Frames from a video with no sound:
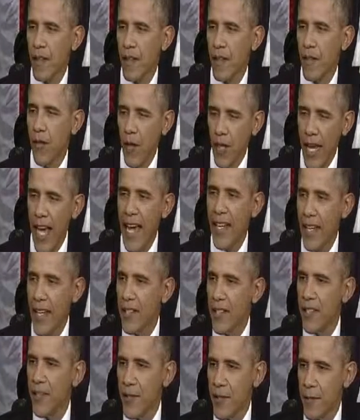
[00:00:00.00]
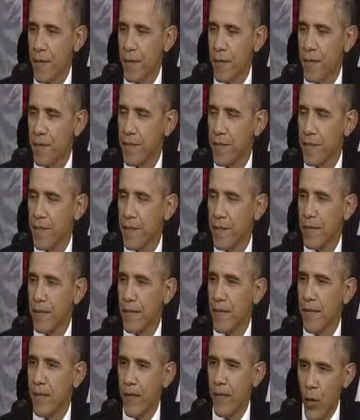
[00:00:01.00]
For decades,
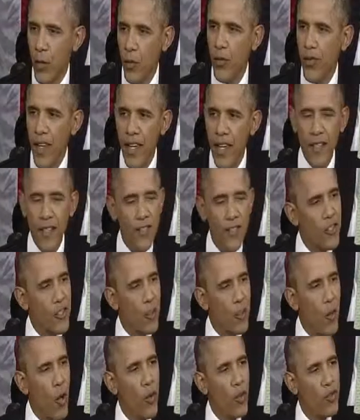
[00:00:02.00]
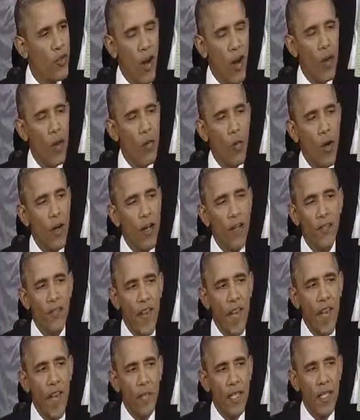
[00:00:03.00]
few things exposed hardworking
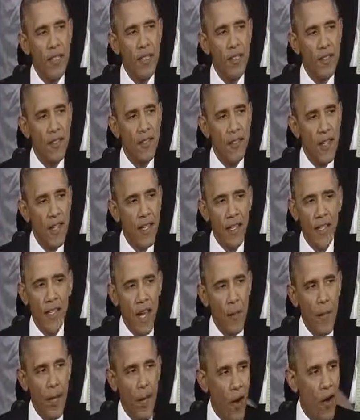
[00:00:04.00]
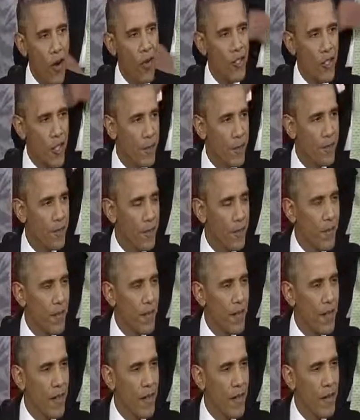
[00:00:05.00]
families to economic hardship
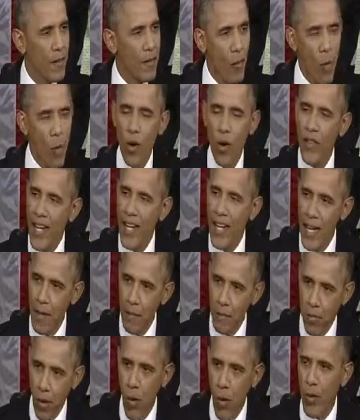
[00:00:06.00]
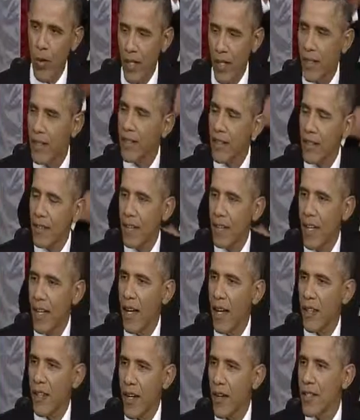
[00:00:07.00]
more than a broken
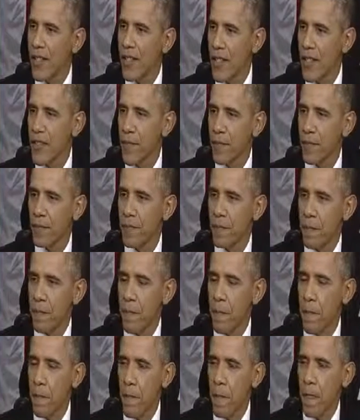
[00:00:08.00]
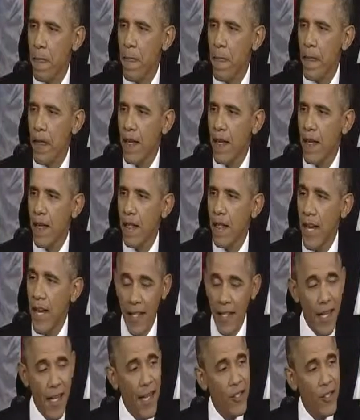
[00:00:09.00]
healthcare system.
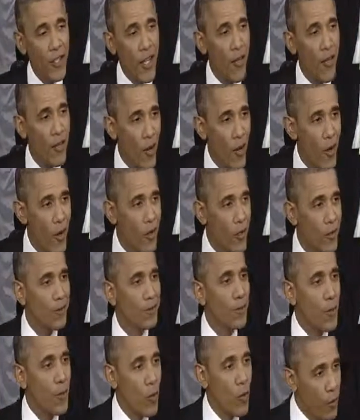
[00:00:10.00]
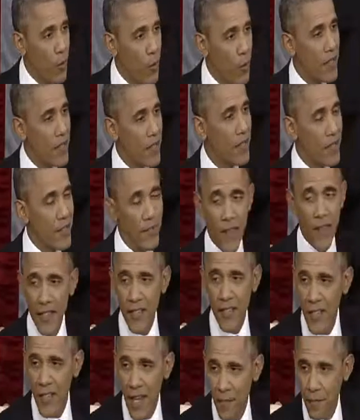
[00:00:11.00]
And in case you haven't heard, we're in the process of
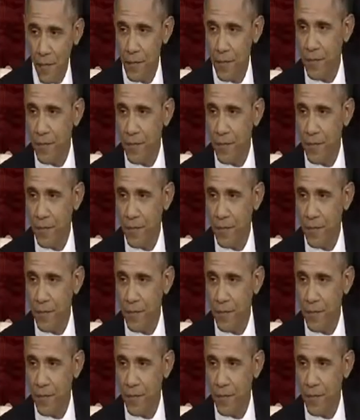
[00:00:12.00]
fixing that.